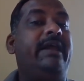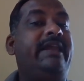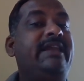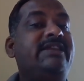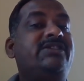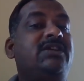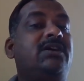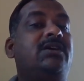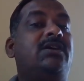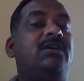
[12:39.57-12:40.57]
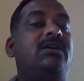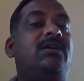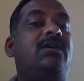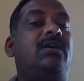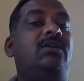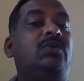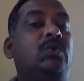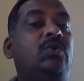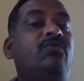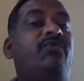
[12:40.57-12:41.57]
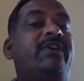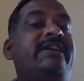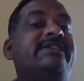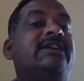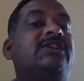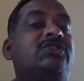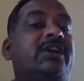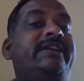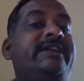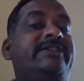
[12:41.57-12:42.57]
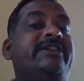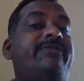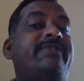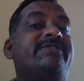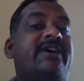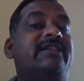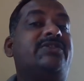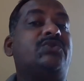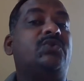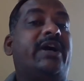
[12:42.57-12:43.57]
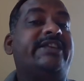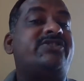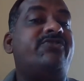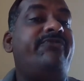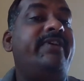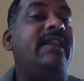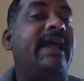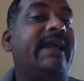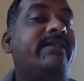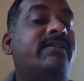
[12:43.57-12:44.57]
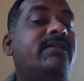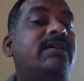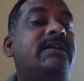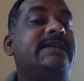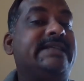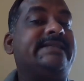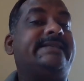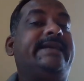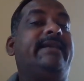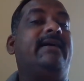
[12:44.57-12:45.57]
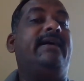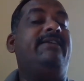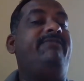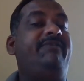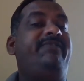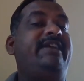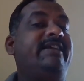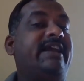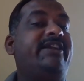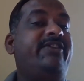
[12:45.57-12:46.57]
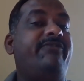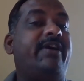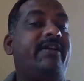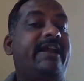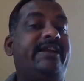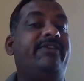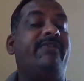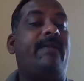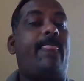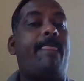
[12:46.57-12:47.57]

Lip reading: he is known for his sonnet sequence also, Astrophel and Stella in 1591,